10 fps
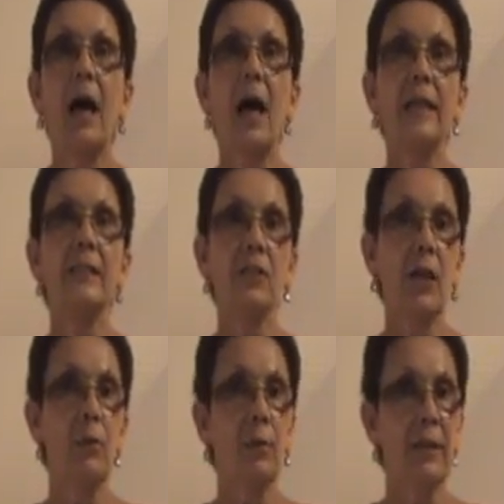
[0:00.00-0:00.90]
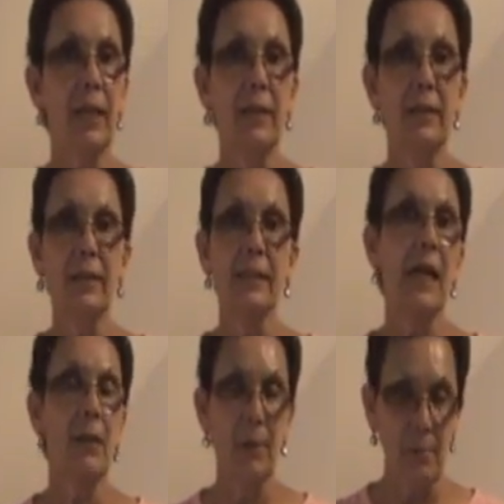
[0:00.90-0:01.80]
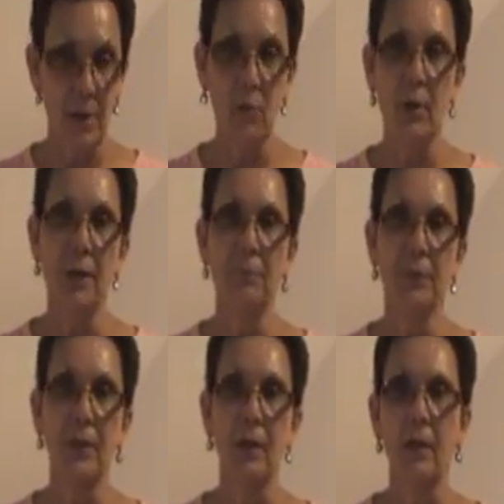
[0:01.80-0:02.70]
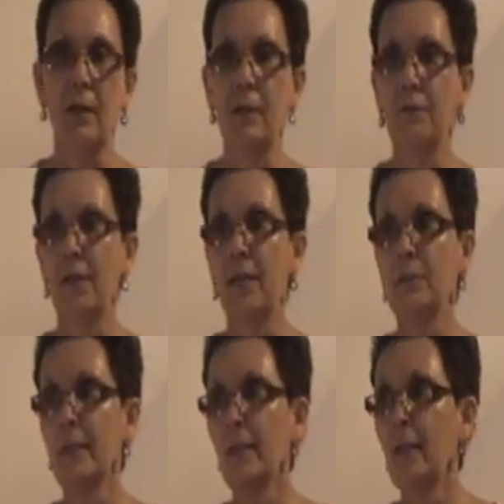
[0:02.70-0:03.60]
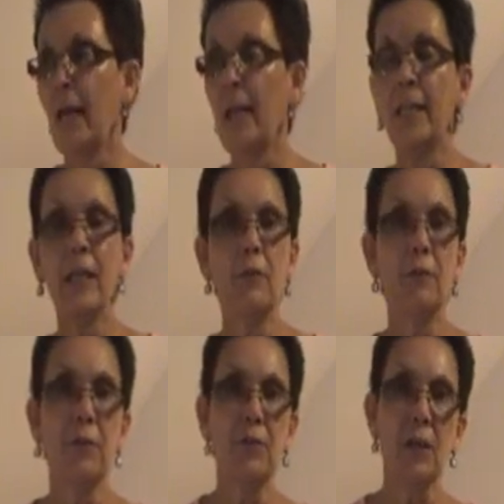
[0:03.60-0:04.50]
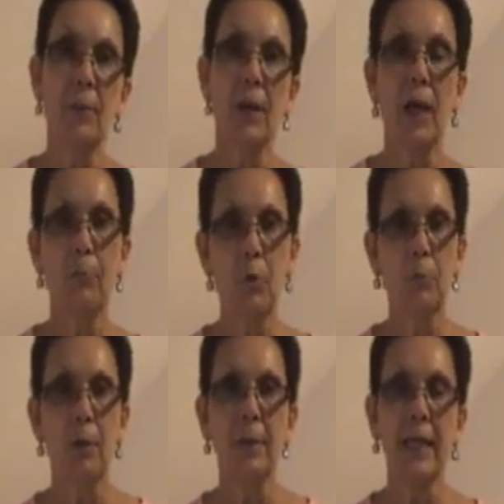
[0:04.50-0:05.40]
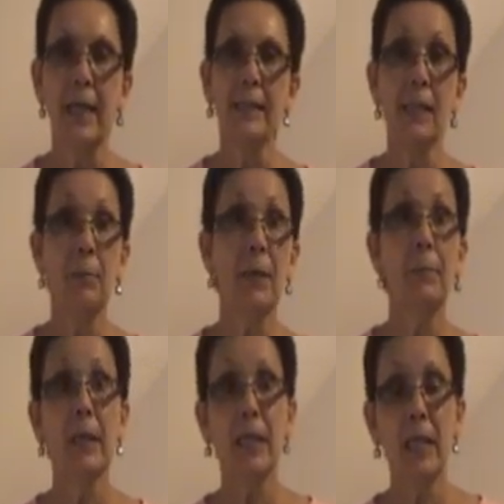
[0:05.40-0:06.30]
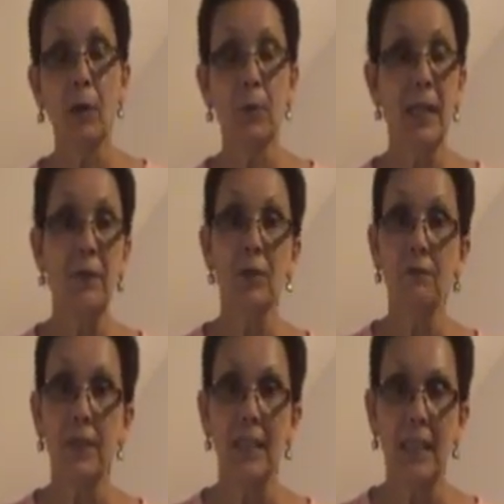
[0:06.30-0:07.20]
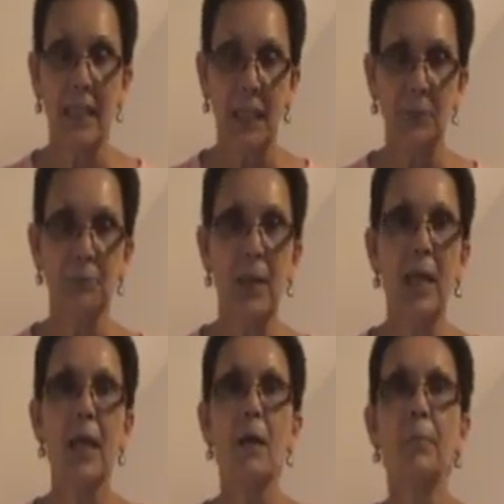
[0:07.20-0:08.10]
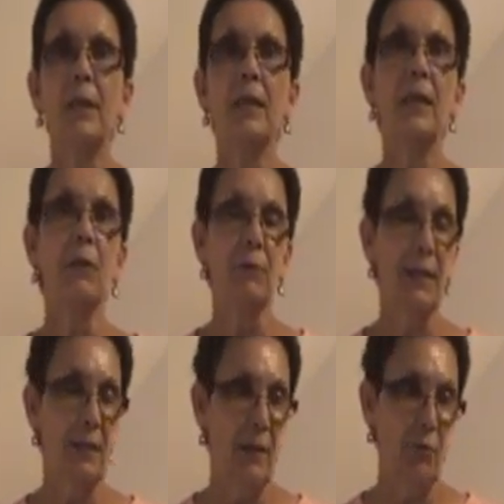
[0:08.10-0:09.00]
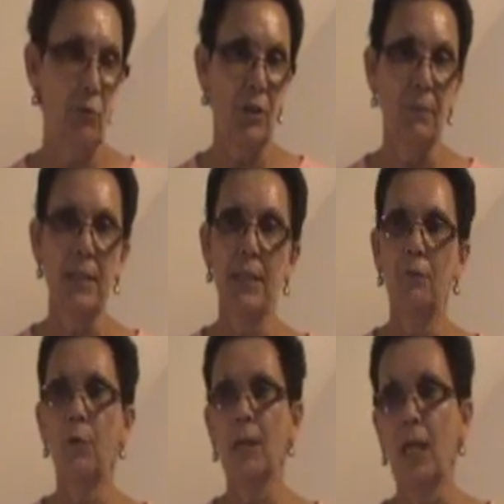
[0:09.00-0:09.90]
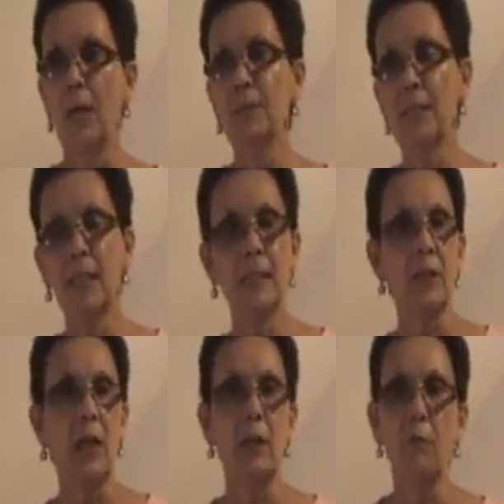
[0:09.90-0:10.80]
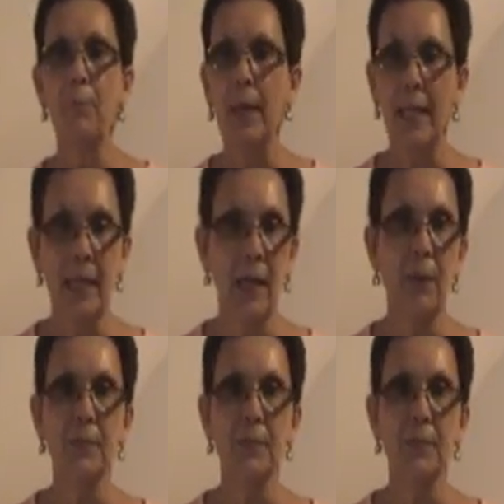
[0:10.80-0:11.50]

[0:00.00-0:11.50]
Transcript: I decided one day that there's got to be a better way. If I had a nickel for every time I got poop on my hands, I'd be a millionaire. I wouldn't have to invent anything. But at any rate, I thought to myself, okay, I'm sick and tired of bending.